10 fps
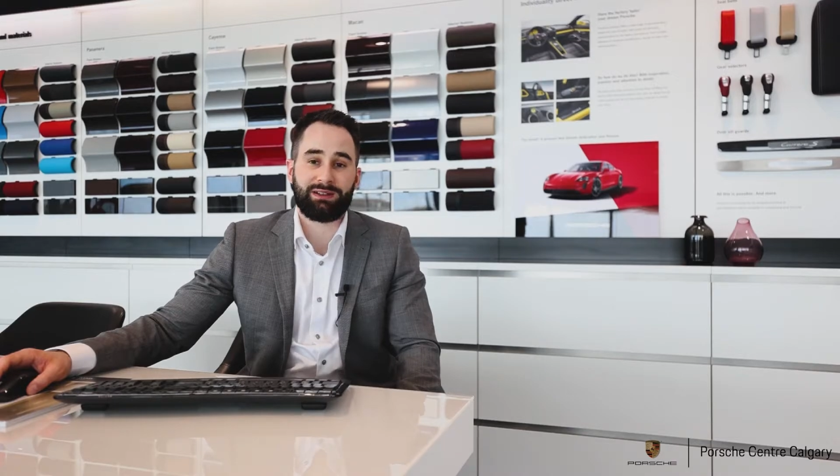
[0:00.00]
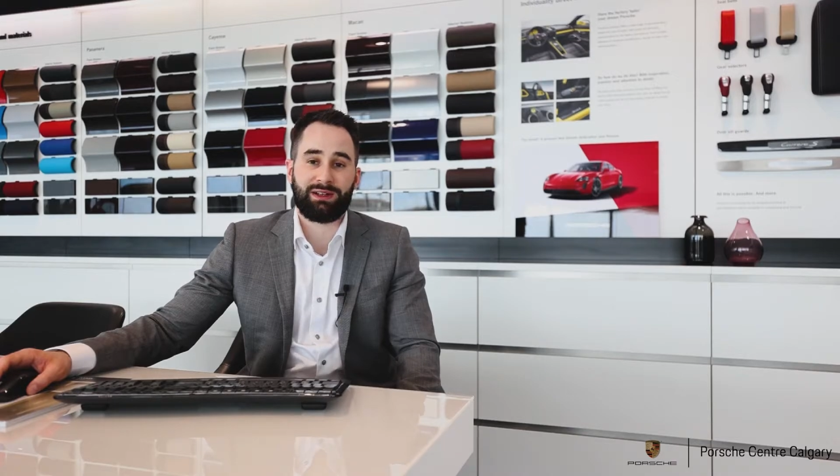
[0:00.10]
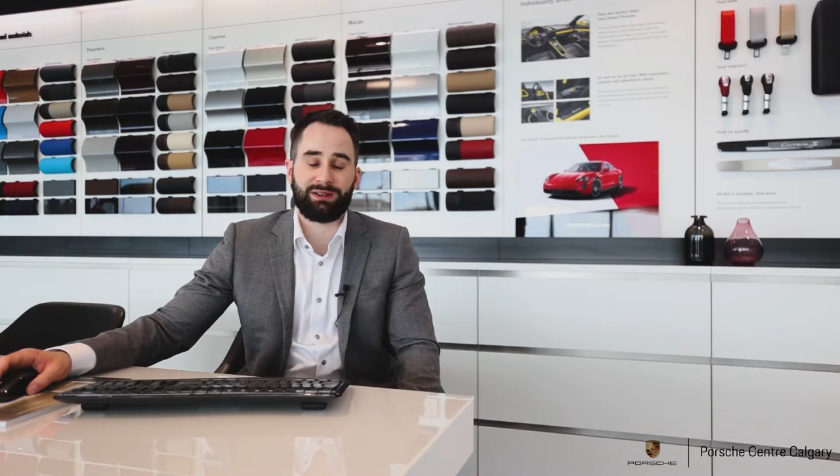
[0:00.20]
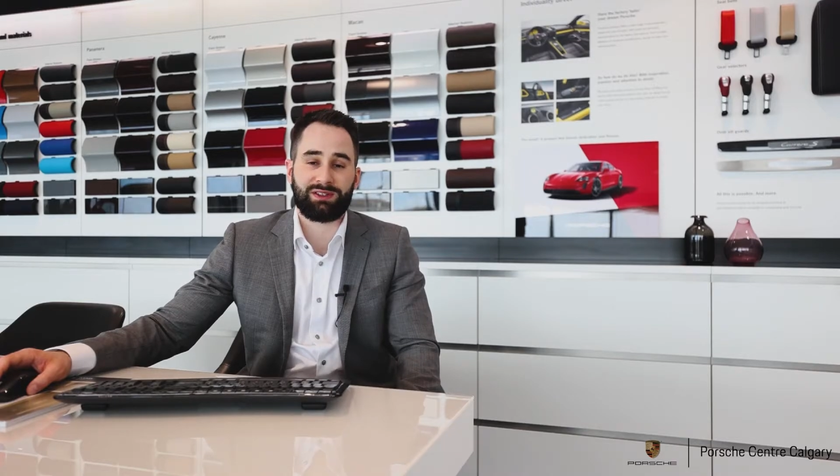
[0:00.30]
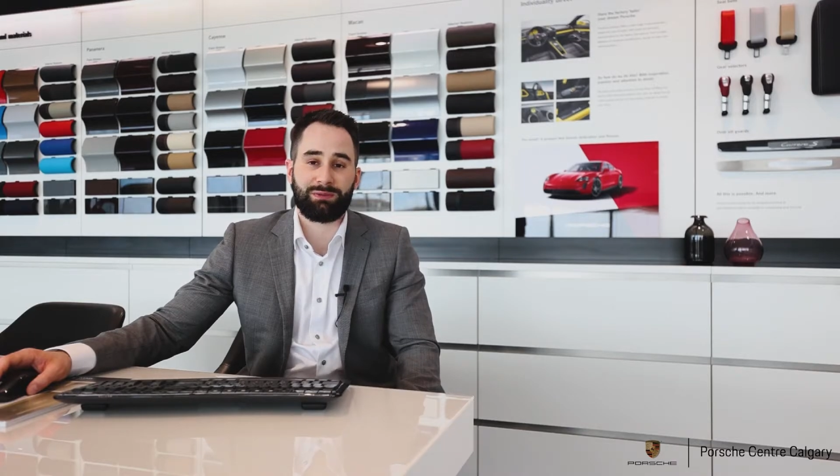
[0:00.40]

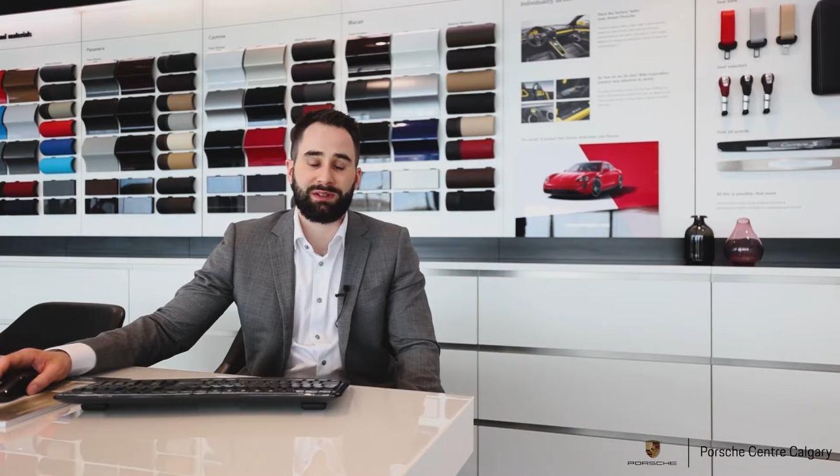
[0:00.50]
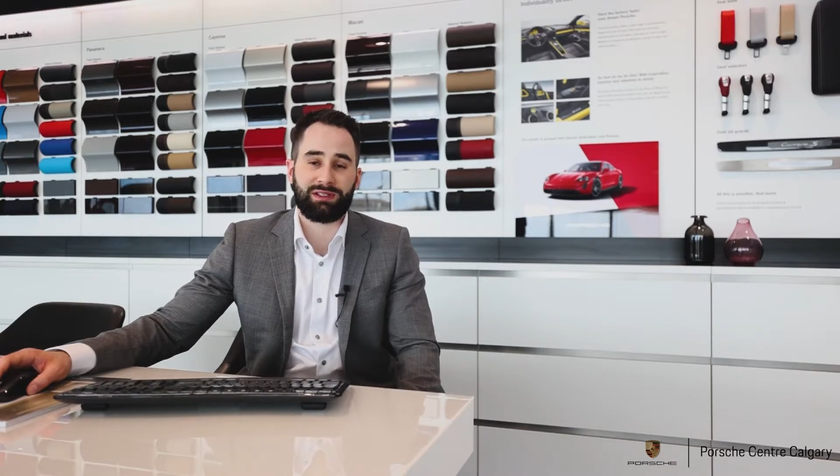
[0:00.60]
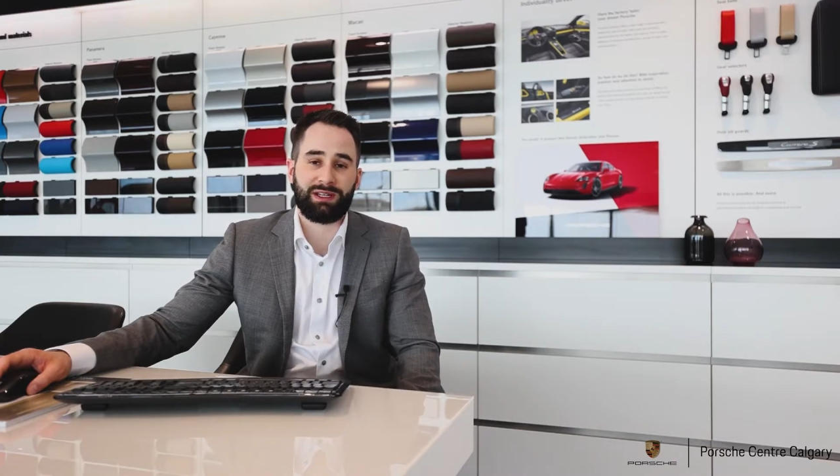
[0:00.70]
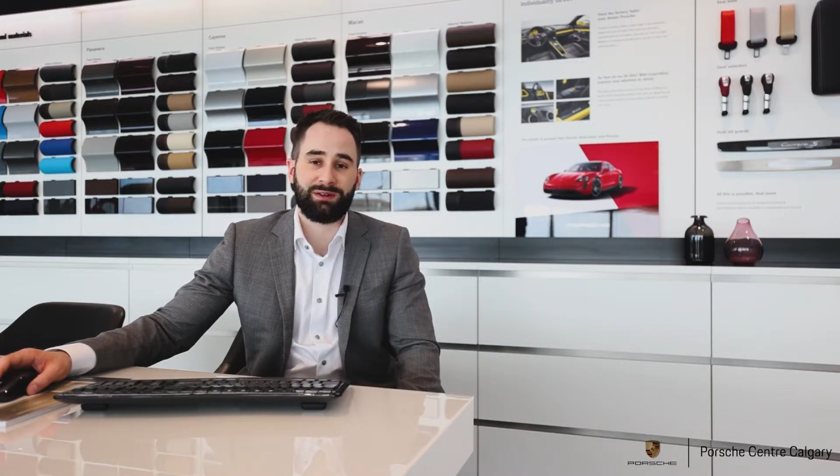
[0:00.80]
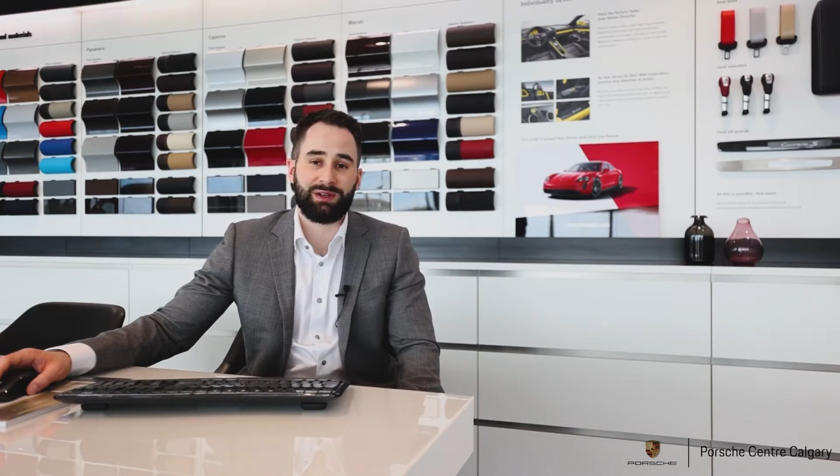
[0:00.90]
there's some
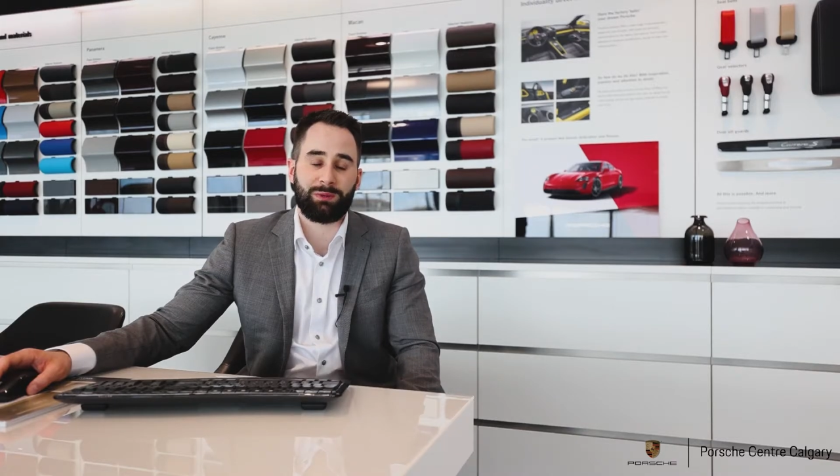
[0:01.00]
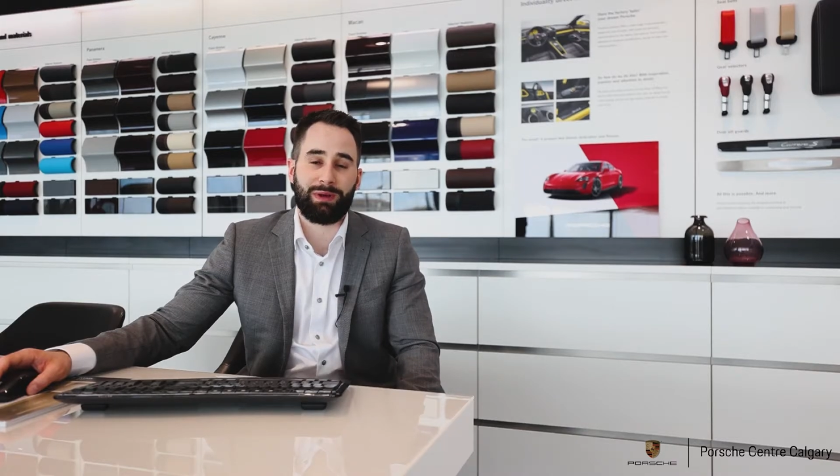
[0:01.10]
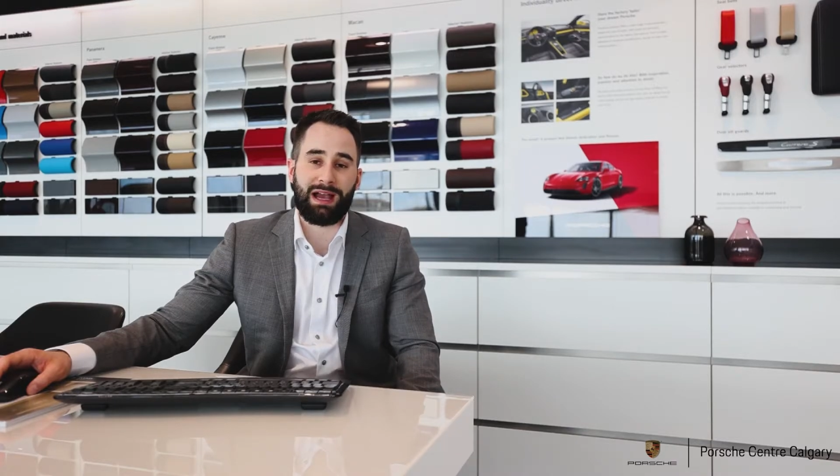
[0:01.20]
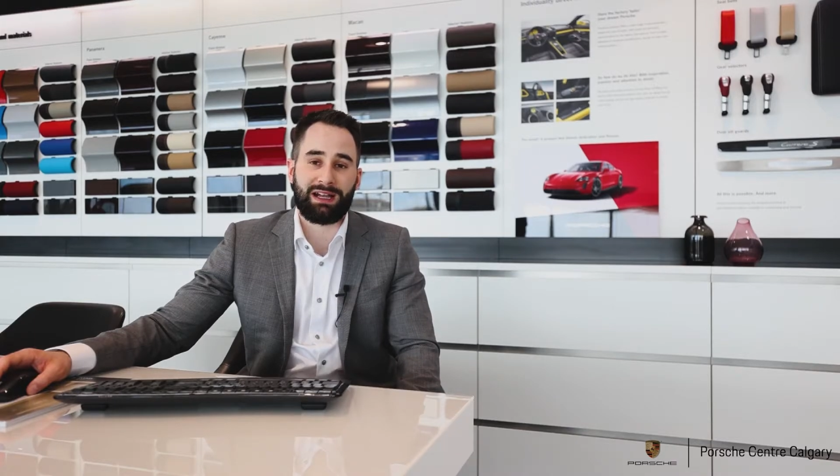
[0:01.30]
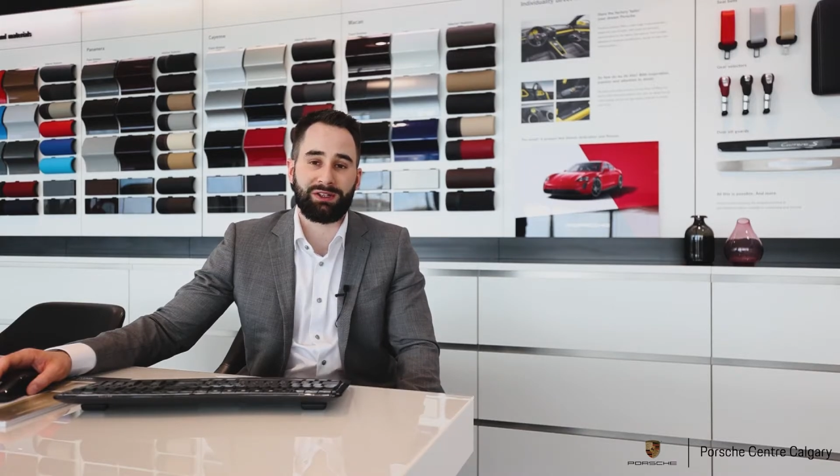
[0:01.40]
interior
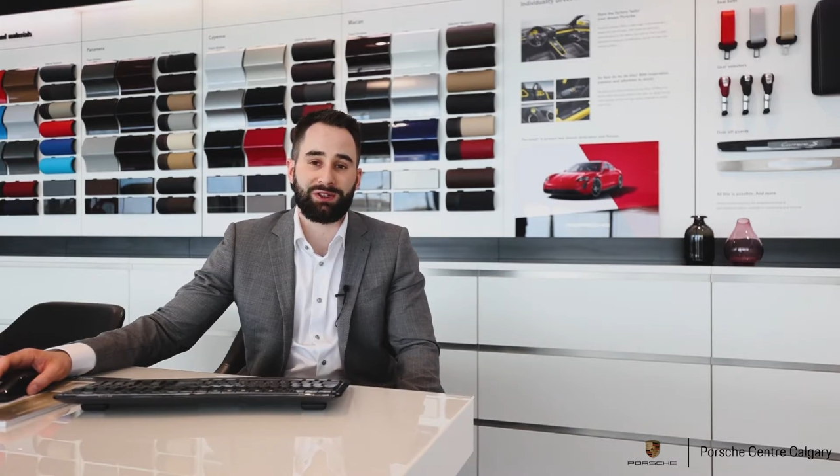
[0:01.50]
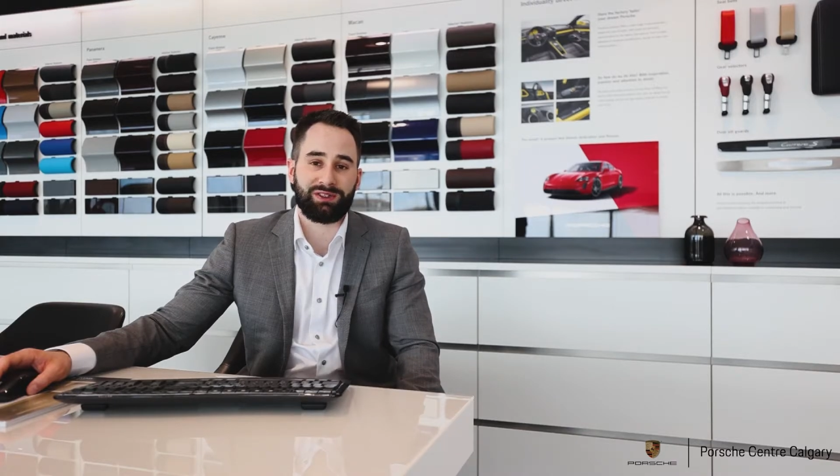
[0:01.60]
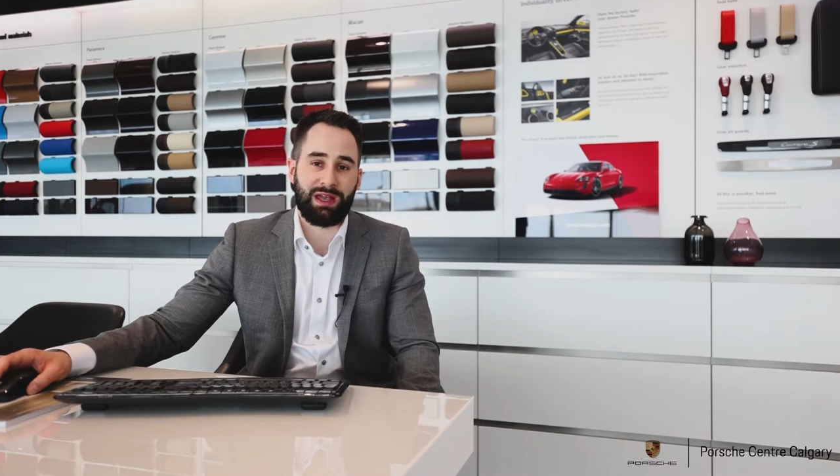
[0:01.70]
packages